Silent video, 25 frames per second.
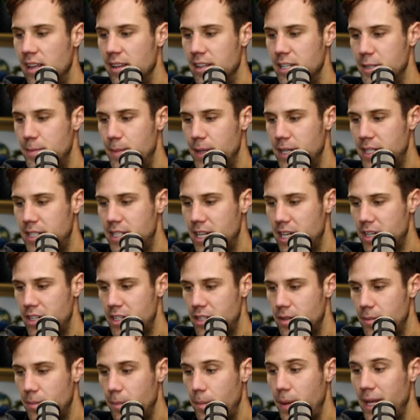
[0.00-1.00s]
This
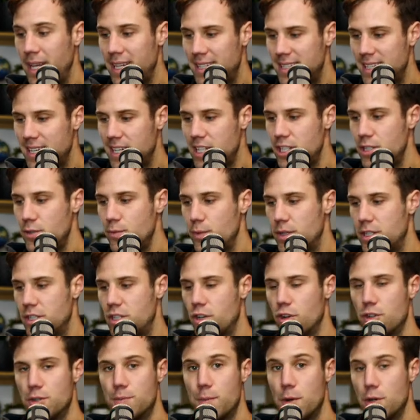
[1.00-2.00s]
pink section, which
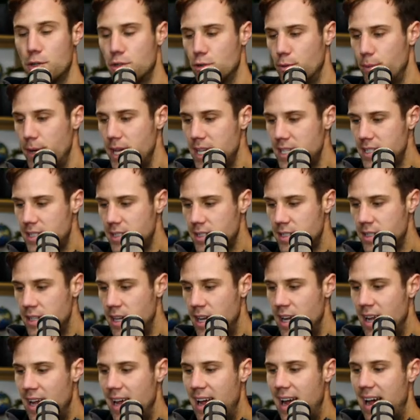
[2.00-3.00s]
shows personal bests,
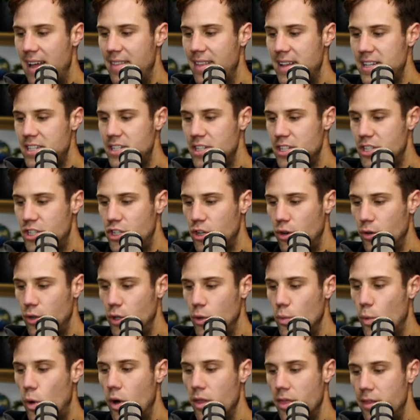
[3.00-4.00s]
and that's just showing
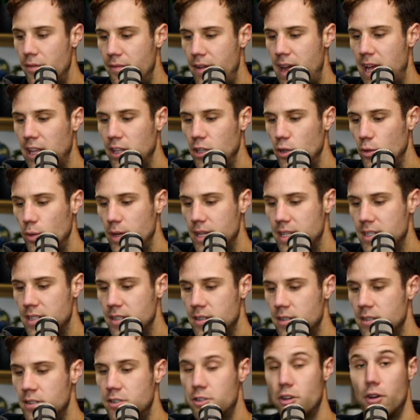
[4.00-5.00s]
you what the value
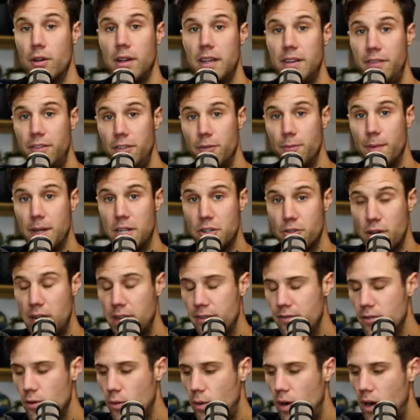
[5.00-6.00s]
is. So if you've been
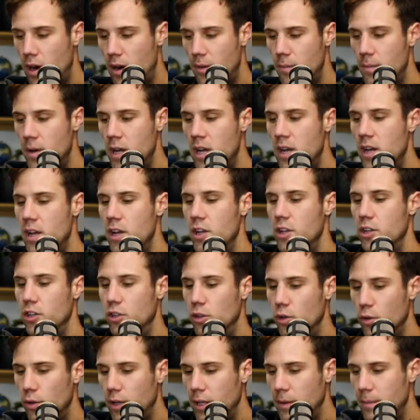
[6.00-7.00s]
training for a while,
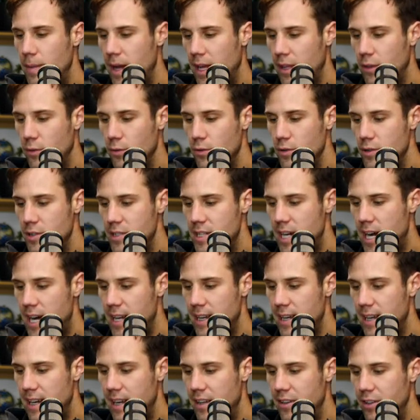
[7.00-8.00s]
you're looking back through your
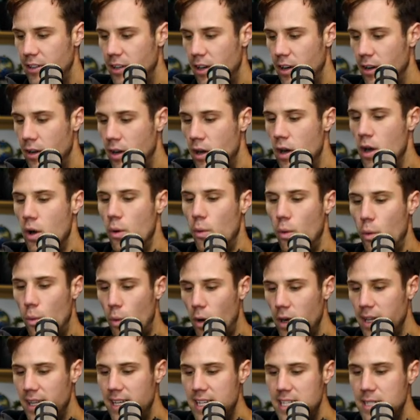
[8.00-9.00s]
data and you go, well,
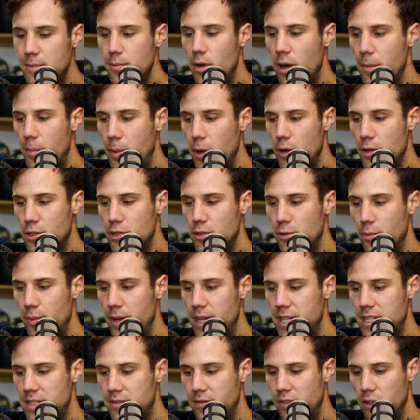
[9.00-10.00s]
what is my personal
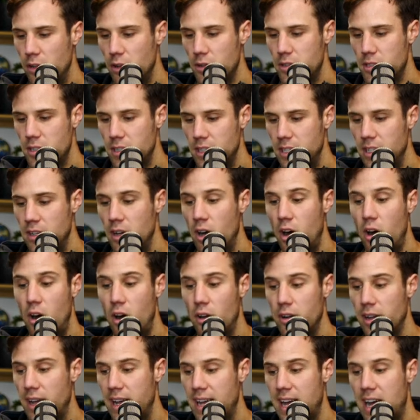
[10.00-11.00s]
best velocity
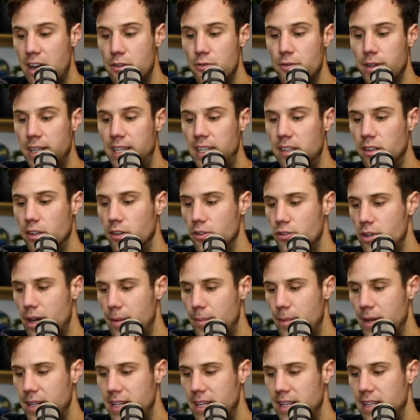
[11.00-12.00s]
on a 100 kilo
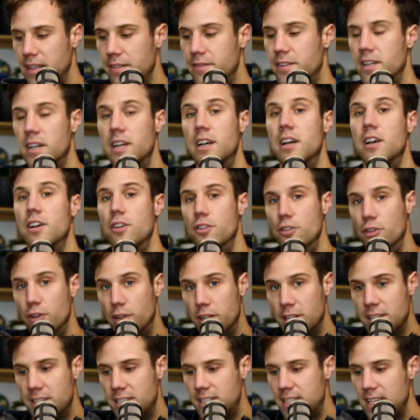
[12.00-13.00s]
trap bar deadlift? You
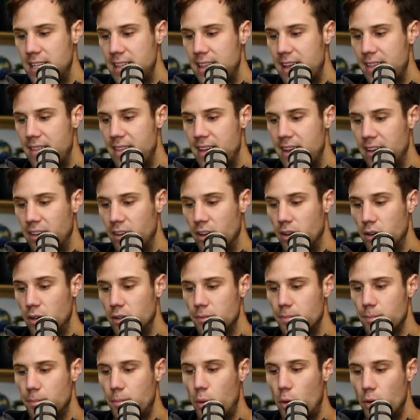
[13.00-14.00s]
can see that there and go,
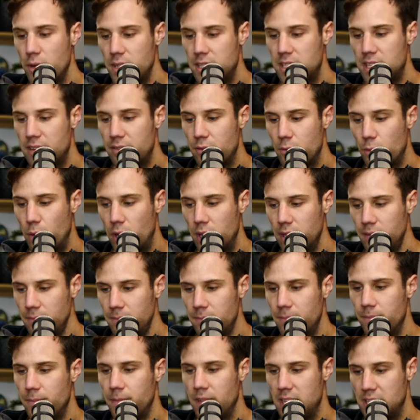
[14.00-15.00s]
oh, 0.71
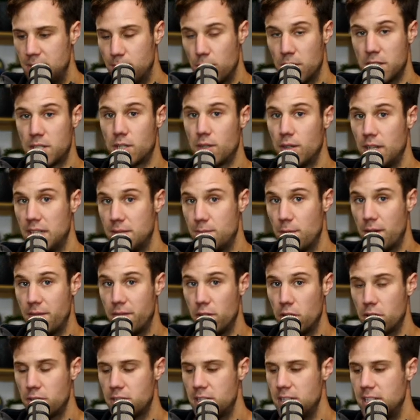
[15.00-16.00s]
is my
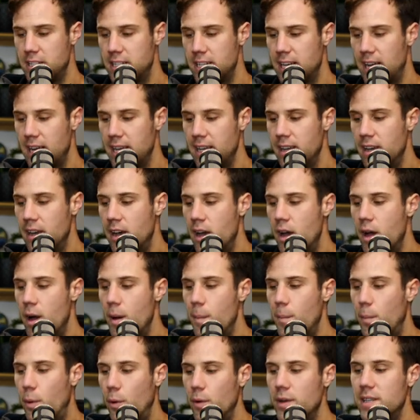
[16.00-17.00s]
velocity today.
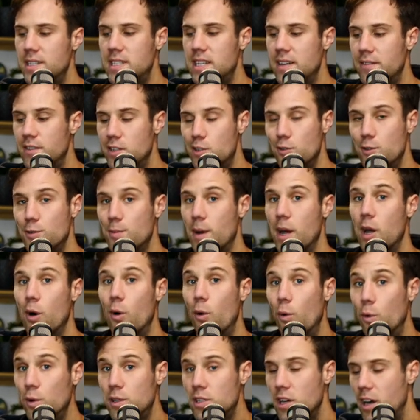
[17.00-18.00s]
0.72 is my
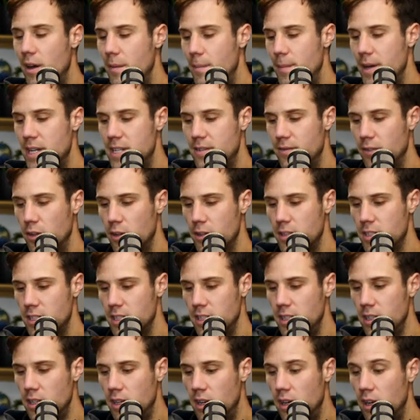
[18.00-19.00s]
all-time best
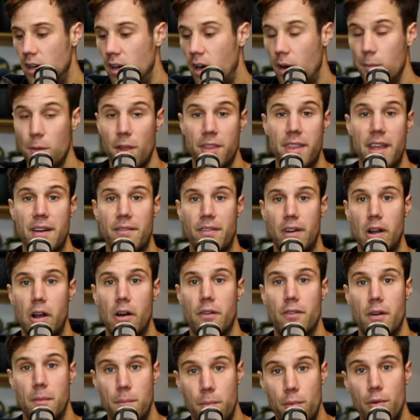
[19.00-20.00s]
velocity. I'm not that far
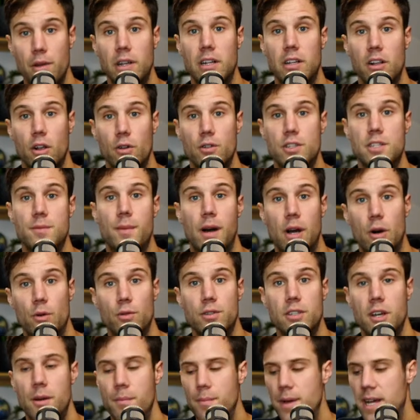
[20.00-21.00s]
off. I'm pretty close to my
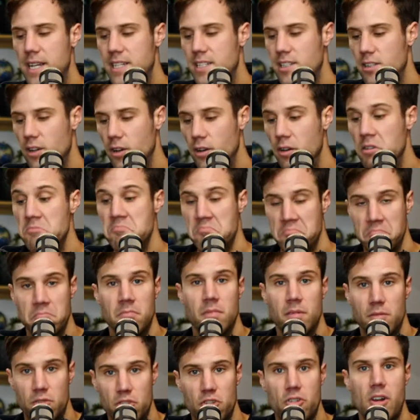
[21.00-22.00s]
all-time best. So
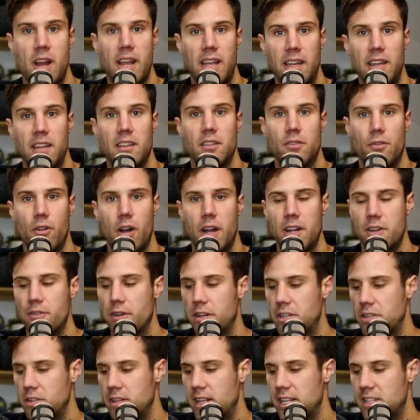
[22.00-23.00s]
tracking in the right
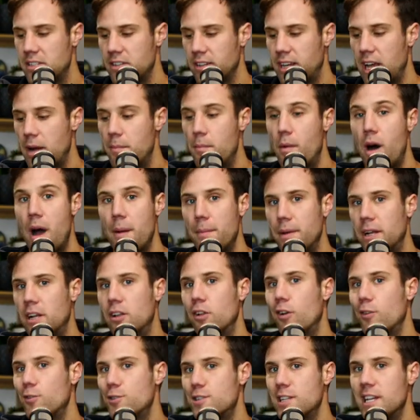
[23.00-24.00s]
direction, that's okay. I might be
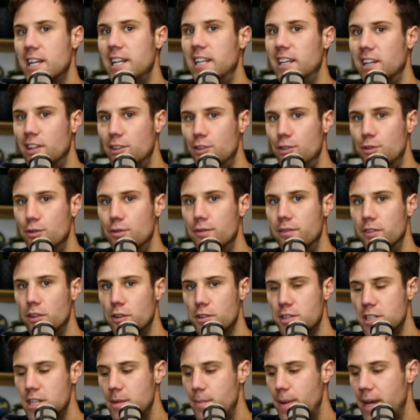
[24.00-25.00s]
close to hitting a new
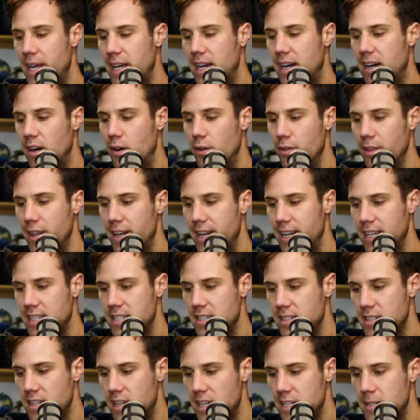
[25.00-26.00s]
velocity PR on that
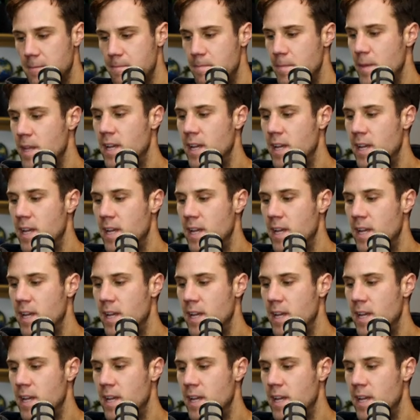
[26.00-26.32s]
exercise.